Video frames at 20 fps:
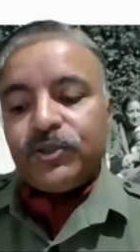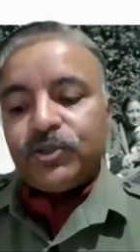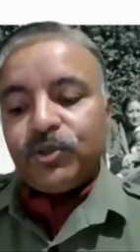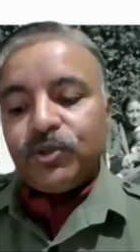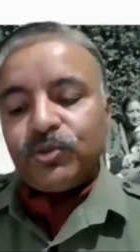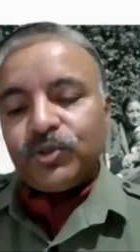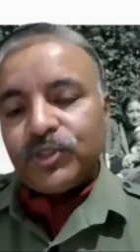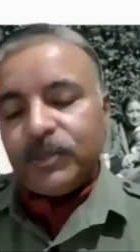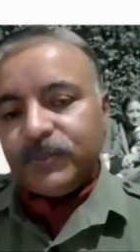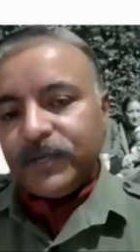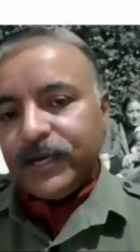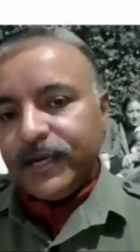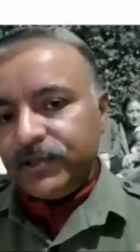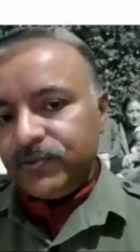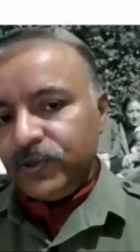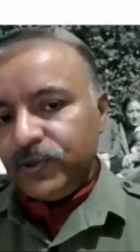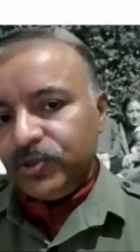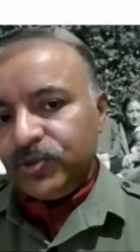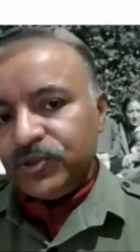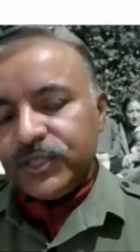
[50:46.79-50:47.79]
So to
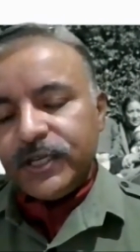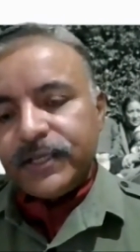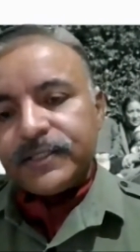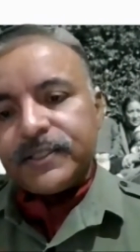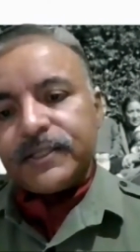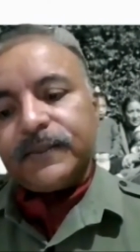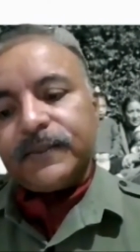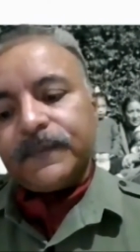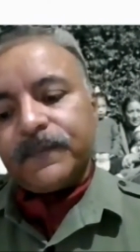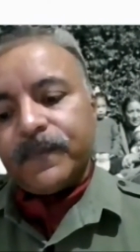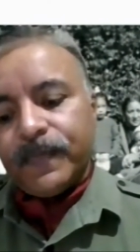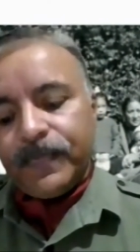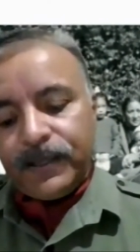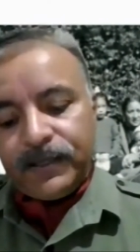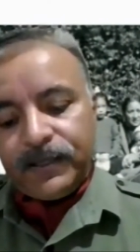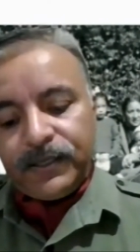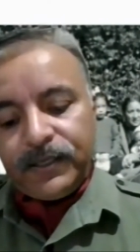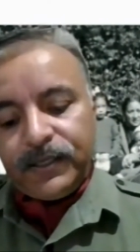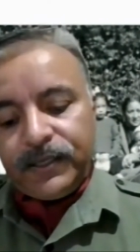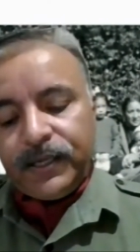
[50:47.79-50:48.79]
summarize what you're saying, sir,
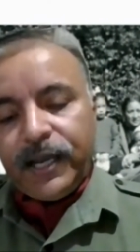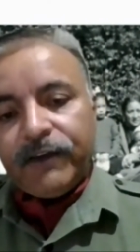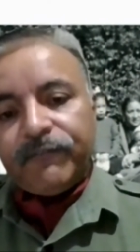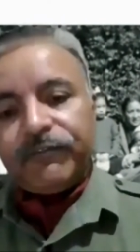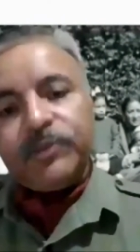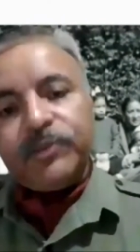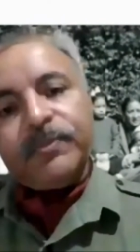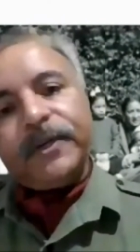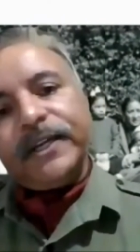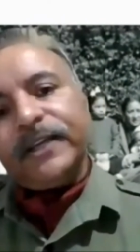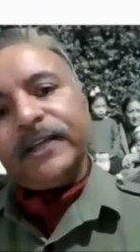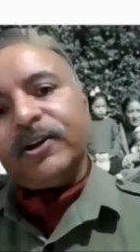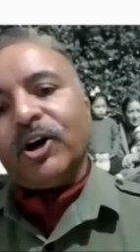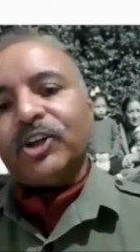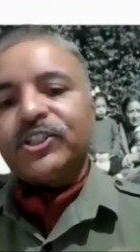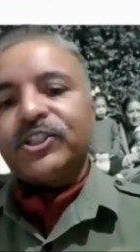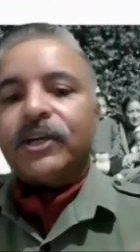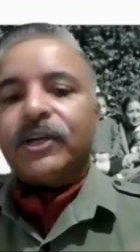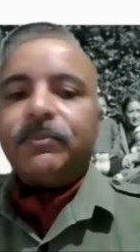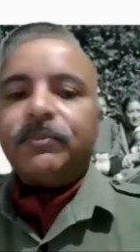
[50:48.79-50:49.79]
everybody
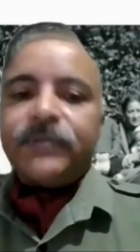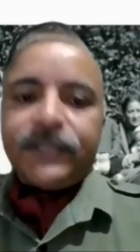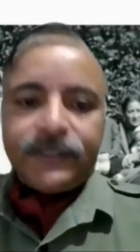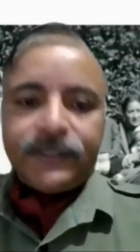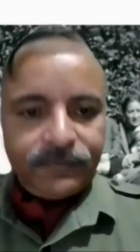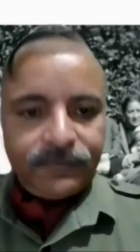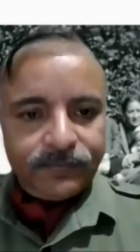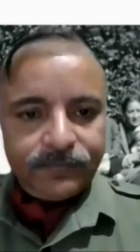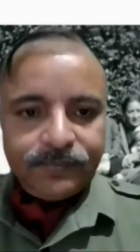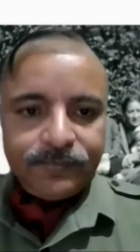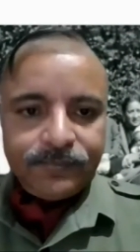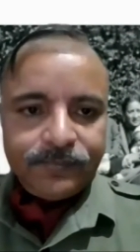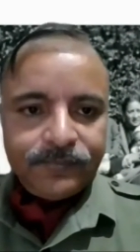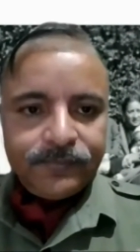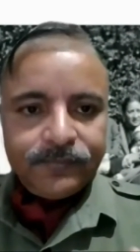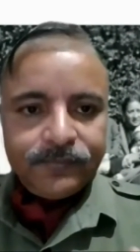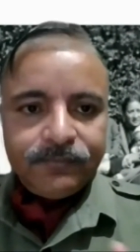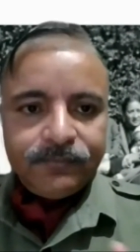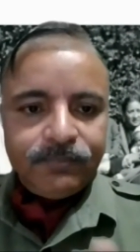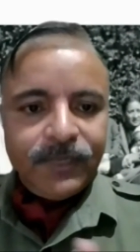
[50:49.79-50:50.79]
got something.
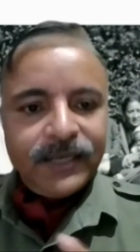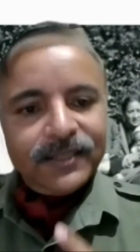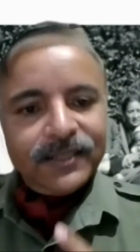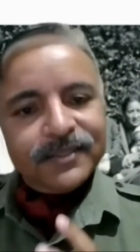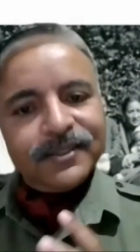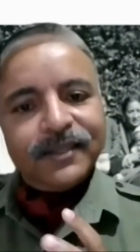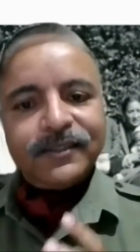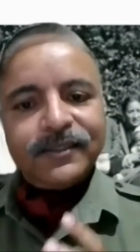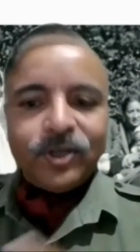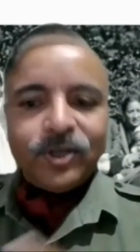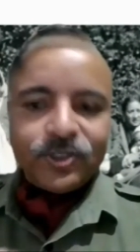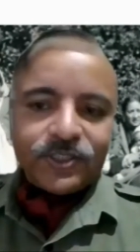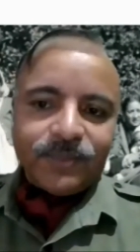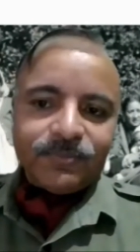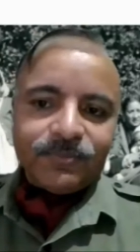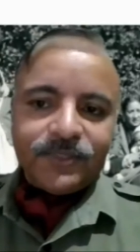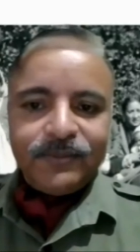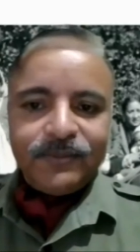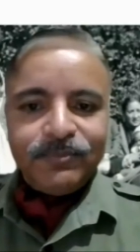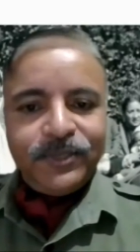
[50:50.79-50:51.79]
Pakistan got
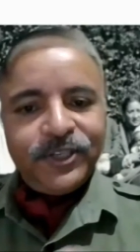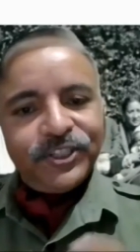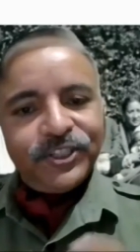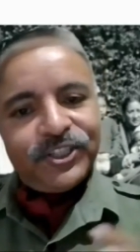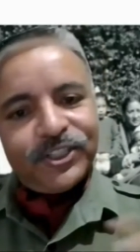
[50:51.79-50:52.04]
something,